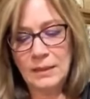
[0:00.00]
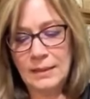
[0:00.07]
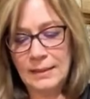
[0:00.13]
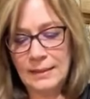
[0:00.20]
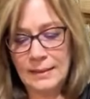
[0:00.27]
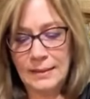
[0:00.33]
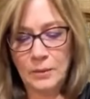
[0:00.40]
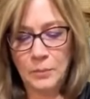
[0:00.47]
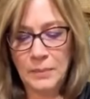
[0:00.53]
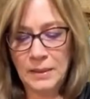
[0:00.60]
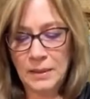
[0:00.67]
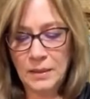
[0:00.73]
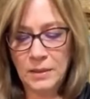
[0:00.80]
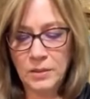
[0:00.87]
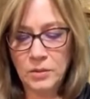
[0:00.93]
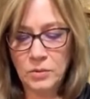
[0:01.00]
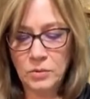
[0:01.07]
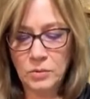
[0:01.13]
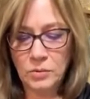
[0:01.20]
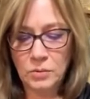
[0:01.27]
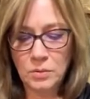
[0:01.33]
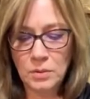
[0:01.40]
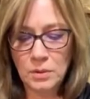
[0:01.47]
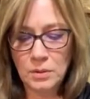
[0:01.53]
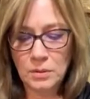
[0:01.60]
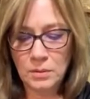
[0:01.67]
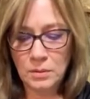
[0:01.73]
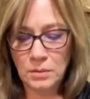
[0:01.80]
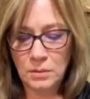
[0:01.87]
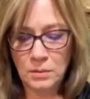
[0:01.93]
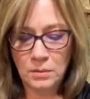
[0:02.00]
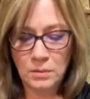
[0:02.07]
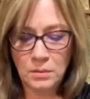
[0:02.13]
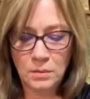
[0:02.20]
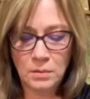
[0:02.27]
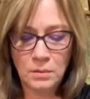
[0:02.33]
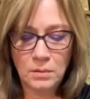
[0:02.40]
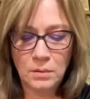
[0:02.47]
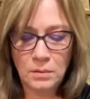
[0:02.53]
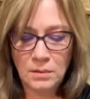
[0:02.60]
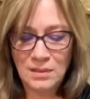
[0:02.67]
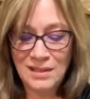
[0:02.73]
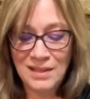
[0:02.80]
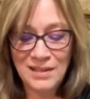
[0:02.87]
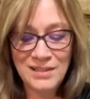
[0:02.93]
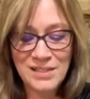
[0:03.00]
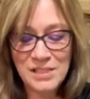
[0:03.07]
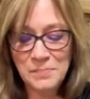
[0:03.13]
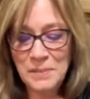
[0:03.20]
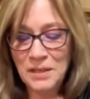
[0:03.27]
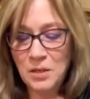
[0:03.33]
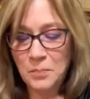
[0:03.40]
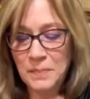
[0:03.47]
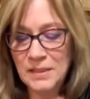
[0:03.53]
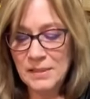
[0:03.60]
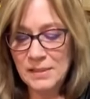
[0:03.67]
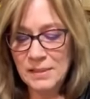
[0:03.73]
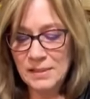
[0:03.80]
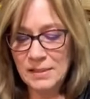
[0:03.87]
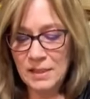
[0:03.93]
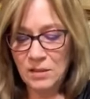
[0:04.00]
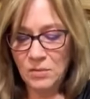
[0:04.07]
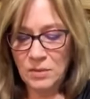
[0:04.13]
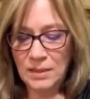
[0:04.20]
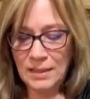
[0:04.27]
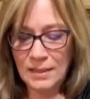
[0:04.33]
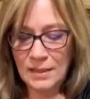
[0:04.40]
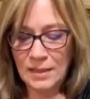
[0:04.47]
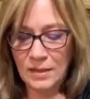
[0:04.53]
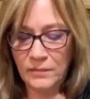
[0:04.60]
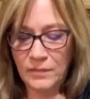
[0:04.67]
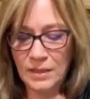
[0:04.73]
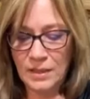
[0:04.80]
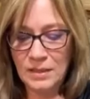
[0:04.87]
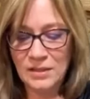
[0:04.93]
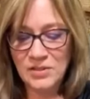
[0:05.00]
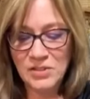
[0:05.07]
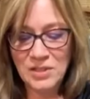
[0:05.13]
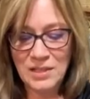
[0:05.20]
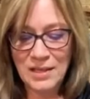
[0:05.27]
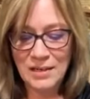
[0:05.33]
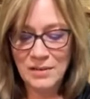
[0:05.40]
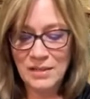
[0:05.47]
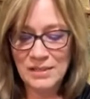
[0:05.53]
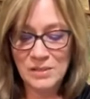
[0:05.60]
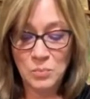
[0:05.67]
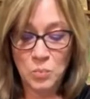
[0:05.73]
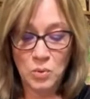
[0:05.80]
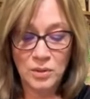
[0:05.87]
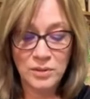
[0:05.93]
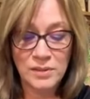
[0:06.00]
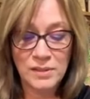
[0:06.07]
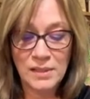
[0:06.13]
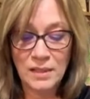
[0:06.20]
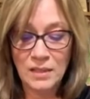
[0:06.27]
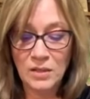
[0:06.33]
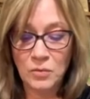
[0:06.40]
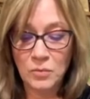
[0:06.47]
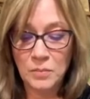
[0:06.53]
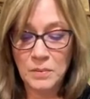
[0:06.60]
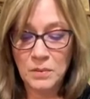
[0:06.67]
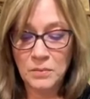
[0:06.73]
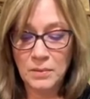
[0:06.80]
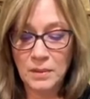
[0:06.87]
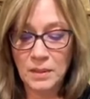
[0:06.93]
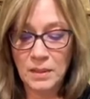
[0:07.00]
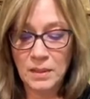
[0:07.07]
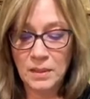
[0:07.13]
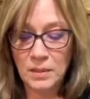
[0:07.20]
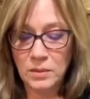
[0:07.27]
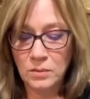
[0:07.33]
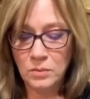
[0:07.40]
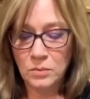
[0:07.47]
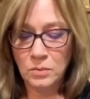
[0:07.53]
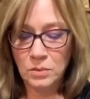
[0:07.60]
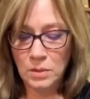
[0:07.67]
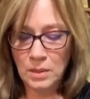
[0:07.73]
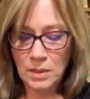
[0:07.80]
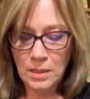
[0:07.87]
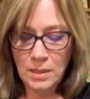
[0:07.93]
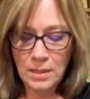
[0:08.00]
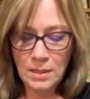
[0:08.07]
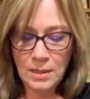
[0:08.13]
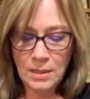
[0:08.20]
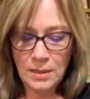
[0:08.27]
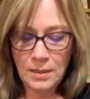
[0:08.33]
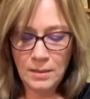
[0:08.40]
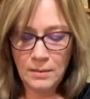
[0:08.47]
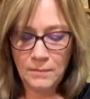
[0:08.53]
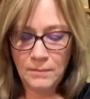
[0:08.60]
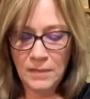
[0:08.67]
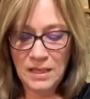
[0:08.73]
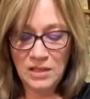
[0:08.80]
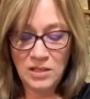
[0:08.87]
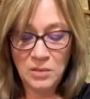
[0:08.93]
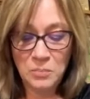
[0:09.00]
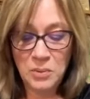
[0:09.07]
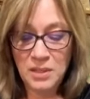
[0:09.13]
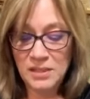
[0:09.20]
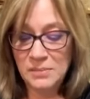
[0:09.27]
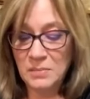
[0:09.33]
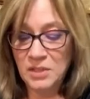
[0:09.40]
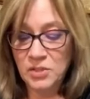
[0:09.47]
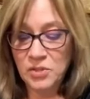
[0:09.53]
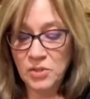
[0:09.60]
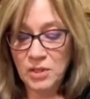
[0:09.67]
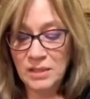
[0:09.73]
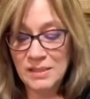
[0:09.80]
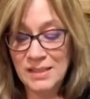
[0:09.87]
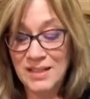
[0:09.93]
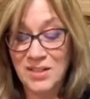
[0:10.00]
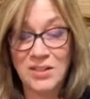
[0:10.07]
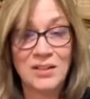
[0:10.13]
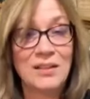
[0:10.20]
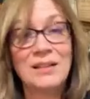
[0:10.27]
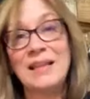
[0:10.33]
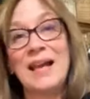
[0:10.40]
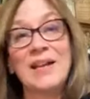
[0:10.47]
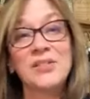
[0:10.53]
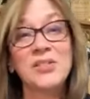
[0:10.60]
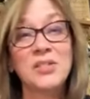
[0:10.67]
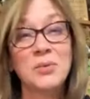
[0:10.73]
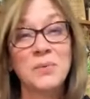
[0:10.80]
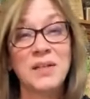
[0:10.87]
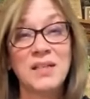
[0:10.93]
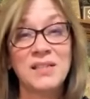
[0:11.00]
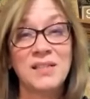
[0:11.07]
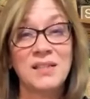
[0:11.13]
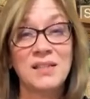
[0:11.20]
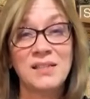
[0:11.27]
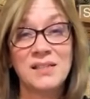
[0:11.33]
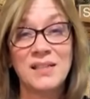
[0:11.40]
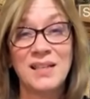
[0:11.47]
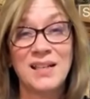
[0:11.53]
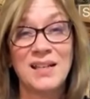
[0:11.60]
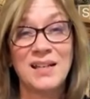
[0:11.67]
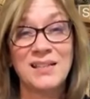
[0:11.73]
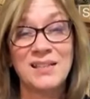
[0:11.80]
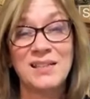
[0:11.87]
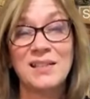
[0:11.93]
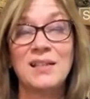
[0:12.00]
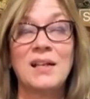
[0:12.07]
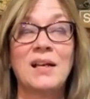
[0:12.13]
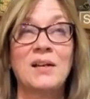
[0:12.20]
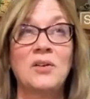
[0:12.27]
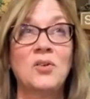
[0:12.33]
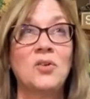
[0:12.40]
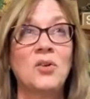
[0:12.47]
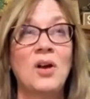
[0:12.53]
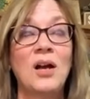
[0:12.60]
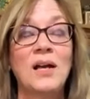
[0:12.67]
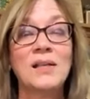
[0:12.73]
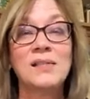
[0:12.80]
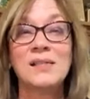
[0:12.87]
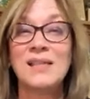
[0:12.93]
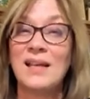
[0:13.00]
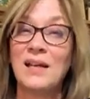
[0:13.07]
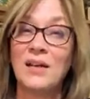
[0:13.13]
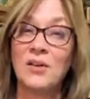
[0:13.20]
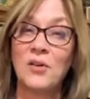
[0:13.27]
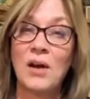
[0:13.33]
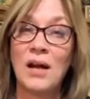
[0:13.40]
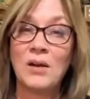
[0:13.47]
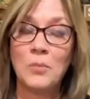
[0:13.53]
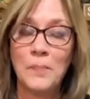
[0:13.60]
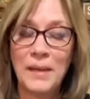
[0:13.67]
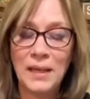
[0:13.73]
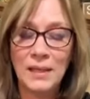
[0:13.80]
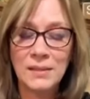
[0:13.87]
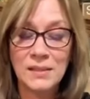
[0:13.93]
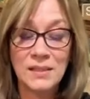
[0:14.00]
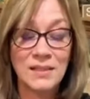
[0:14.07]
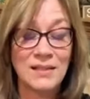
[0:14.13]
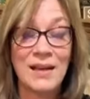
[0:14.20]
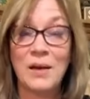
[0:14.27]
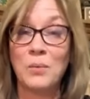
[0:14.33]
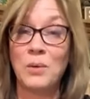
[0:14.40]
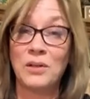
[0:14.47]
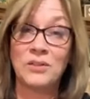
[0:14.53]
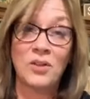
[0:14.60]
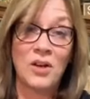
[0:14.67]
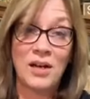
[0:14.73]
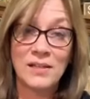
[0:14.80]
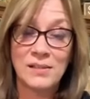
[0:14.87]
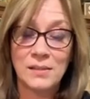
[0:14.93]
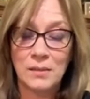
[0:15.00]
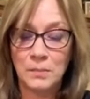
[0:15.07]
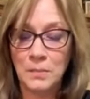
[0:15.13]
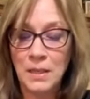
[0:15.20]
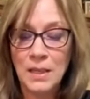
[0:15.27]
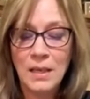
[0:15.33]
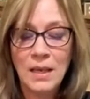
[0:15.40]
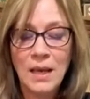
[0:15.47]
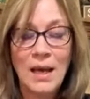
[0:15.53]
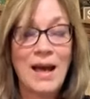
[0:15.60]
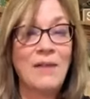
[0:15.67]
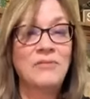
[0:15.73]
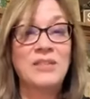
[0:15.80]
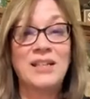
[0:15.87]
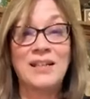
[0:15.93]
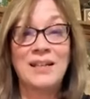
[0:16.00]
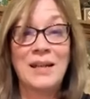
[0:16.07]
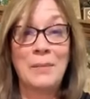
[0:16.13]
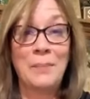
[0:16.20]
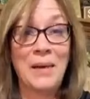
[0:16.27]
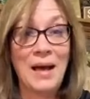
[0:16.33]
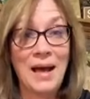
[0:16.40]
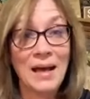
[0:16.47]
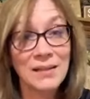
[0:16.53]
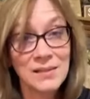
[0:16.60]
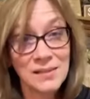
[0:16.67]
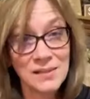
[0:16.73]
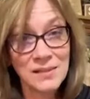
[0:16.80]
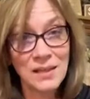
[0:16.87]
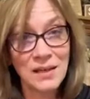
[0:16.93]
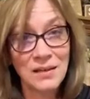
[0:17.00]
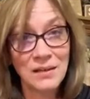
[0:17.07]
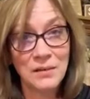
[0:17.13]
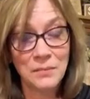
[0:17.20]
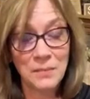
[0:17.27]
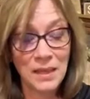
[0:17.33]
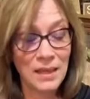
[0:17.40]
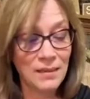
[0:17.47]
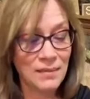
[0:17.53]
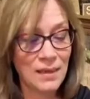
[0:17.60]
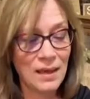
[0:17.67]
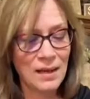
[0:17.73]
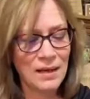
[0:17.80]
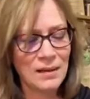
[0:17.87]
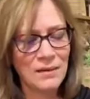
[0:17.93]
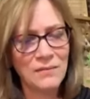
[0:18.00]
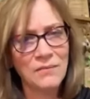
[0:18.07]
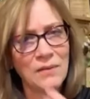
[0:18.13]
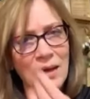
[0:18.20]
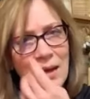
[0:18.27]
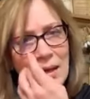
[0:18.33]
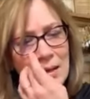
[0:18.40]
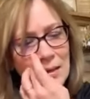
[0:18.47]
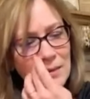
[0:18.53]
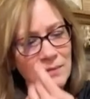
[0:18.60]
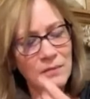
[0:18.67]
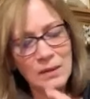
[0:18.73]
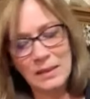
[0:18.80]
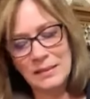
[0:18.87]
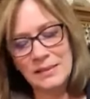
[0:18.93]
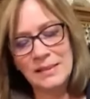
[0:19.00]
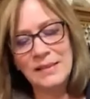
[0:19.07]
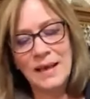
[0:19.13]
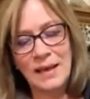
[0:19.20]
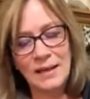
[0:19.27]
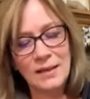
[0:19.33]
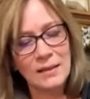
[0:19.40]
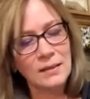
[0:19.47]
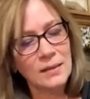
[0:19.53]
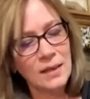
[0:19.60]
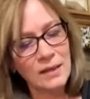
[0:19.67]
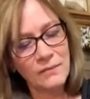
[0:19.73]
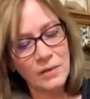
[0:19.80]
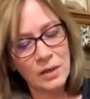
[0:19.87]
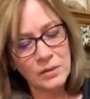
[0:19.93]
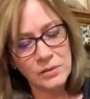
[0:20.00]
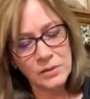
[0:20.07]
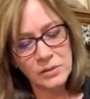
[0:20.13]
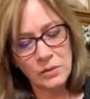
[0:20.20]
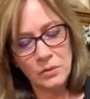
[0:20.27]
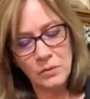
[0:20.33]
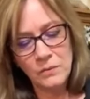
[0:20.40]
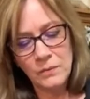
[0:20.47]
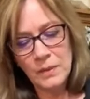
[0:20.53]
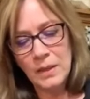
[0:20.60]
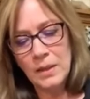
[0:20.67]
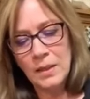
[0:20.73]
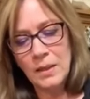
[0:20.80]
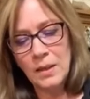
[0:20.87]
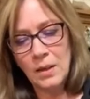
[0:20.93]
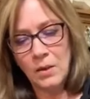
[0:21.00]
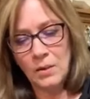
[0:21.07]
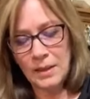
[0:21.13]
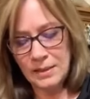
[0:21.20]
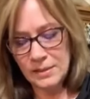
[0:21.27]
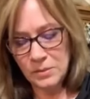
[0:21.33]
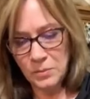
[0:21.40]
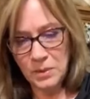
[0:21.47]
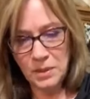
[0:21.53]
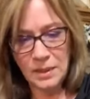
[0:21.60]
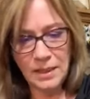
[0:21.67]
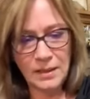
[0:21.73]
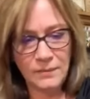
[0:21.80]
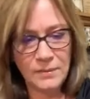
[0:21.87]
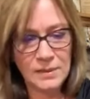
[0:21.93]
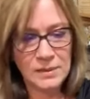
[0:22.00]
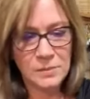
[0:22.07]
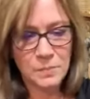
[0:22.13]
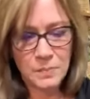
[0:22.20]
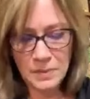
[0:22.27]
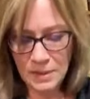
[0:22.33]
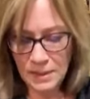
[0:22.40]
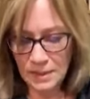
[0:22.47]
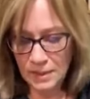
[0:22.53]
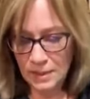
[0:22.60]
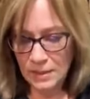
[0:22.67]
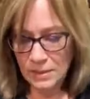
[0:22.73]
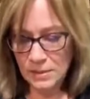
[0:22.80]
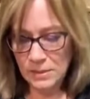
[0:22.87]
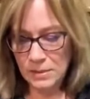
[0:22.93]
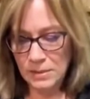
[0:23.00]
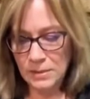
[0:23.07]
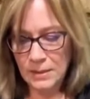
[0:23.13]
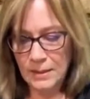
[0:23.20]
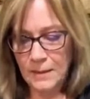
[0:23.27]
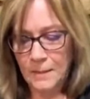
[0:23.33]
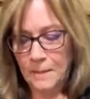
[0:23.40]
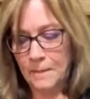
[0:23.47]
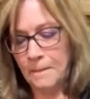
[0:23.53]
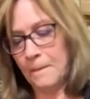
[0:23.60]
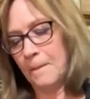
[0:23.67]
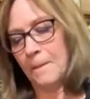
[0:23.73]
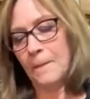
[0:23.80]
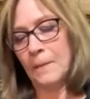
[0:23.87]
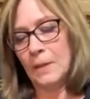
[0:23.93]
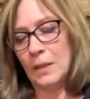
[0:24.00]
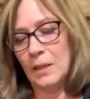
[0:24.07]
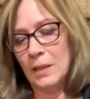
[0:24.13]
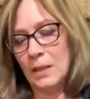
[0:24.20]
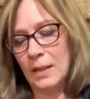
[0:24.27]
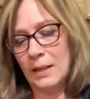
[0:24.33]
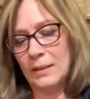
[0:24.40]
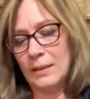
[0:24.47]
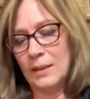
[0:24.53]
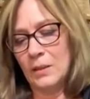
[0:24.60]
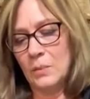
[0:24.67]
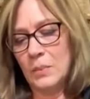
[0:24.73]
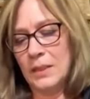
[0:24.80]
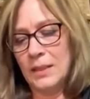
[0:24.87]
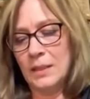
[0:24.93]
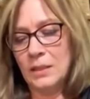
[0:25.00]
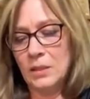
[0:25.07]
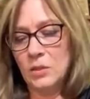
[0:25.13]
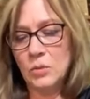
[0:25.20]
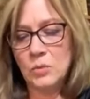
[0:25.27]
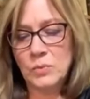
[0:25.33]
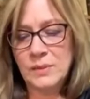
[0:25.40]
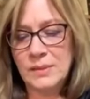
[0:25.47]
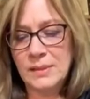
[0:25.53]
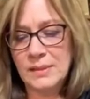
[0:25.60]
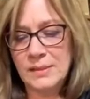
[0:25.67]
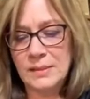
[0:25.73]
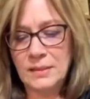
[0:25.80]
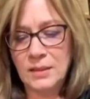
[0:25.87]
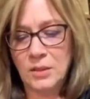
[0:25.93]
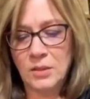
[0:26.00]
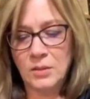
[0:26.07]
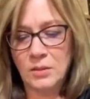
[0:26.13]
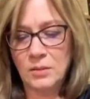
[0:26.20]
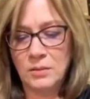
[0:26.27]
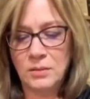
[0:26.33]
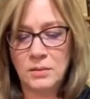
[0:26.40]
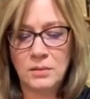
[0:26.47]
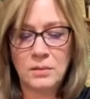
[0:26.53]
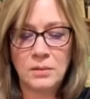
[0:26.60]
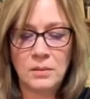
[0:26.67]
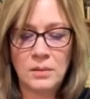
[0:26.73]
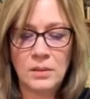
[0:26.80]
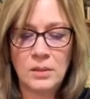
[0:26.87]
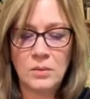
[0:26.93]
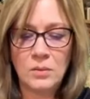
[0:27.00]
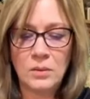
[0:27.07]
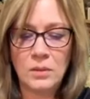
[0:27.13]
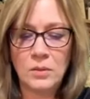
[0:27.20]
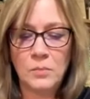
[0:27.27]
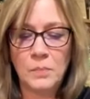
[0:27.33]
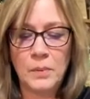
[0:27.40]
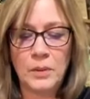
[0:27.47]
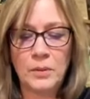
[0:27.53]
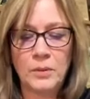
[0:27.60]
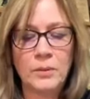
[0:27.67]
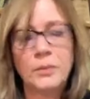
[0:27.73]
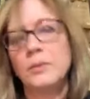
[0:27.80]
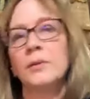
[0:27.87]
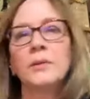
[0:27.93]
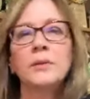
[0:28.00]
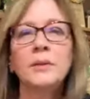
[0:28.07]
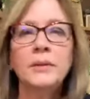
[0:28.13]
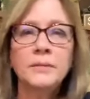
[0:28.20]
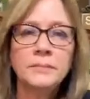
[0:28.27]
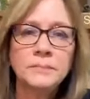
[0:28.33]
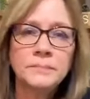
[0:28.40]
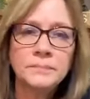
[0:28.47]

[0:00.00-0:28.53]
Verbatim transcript: I think they'll be cute. And just pick up pieces that you like out of it. There's a lot of these words on here would be really cute. Um, and you can put as much or as little. Last year when I did this, again, I did it on a cross, like on crackle paint, and that worked awesome. I've done it on pots, um, and that I've, I, I did that on a live also. Okay, so we're gonna have this piece. I think we can use this little, cute little bird.